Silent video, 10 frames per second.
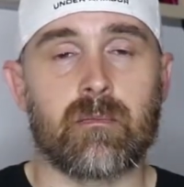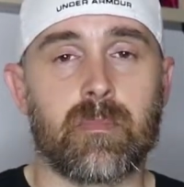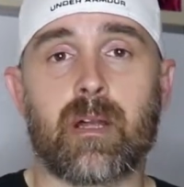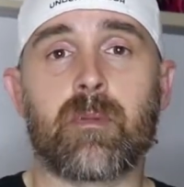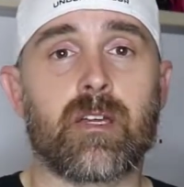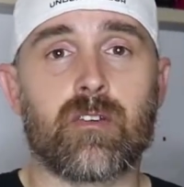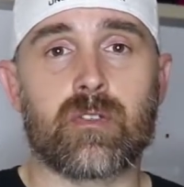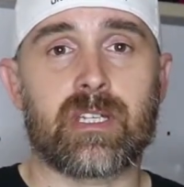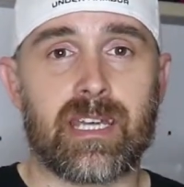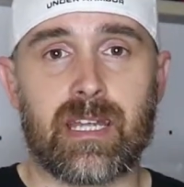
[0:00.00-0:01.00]
But I'm not
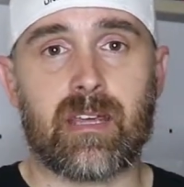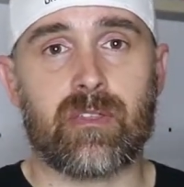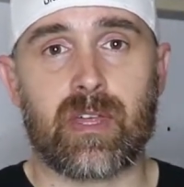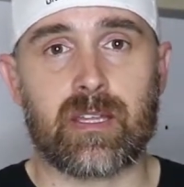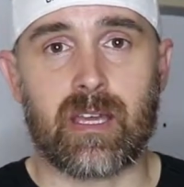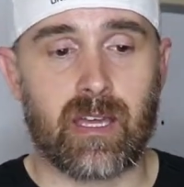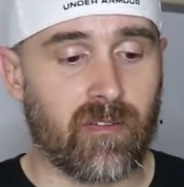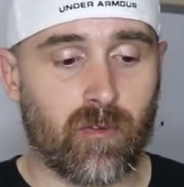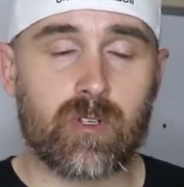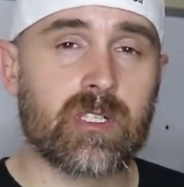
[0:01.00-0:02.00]
using anything to
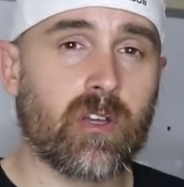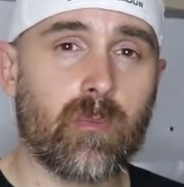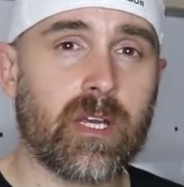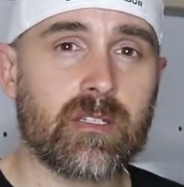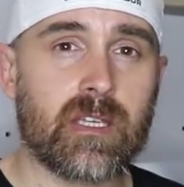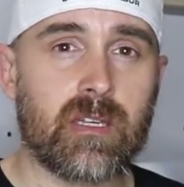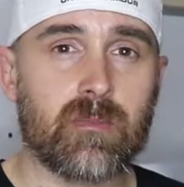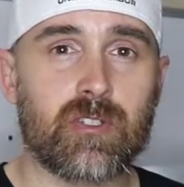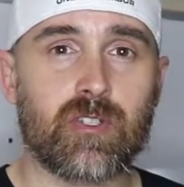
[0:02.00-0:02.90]
ever seal my seams,